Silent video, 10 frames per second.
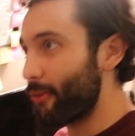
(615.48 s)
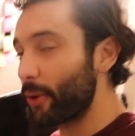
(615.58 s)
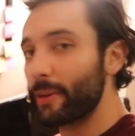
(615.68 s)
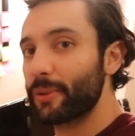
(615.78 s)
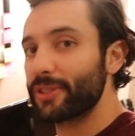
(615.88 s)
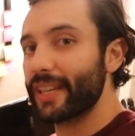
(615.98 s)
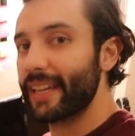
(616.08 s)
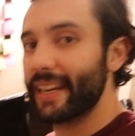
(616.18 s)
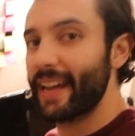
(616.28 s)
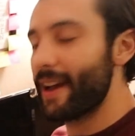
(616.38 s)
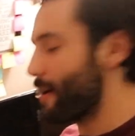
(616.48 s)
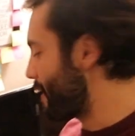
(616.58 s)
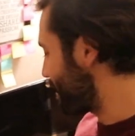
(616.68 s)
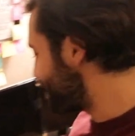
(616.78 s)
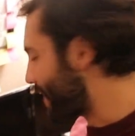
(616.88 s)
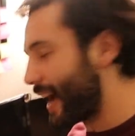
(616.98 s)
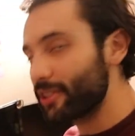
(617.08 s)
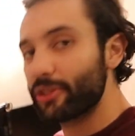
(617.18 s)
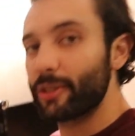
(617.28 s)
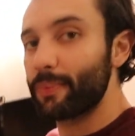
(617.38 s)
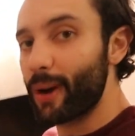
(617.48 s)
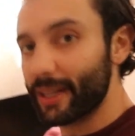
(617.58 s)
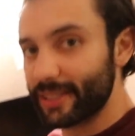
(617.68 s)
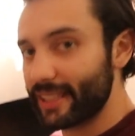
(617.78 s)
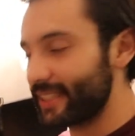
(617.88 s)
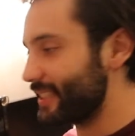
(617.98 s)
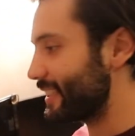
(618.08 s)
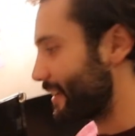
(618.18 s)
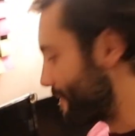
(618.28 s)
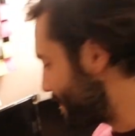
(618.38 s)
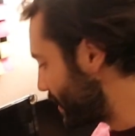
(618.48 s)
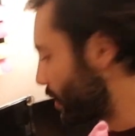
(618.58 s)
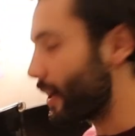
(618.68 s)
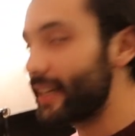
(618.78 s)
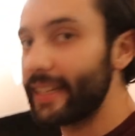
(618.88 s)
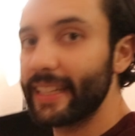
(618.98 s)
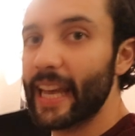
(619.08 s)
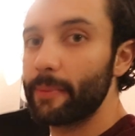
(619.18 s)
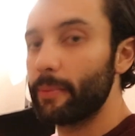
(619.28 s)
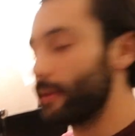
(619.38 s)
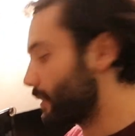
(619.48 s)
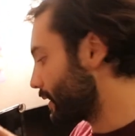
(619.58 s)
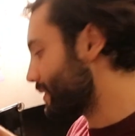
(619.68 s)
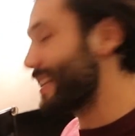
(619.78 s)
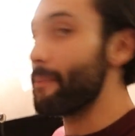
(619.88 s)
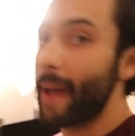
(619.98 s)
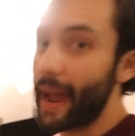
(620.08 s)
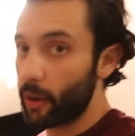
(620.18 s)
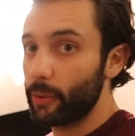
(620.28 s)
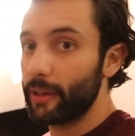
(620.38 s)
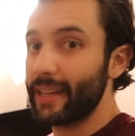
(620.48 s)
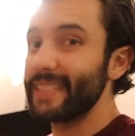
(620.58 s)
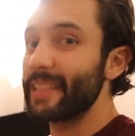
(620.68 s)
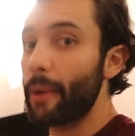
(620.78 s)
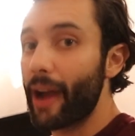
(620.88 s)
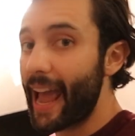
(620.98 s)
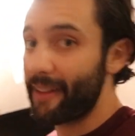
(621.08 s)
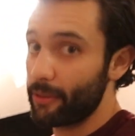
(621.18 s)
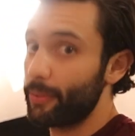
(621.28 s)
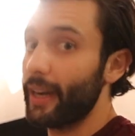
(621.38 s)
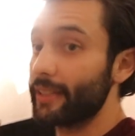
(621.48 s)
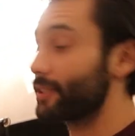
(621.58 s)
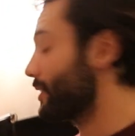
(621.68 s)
40% faster processing, video editing capabilities than a Mac would, and it's about half the price.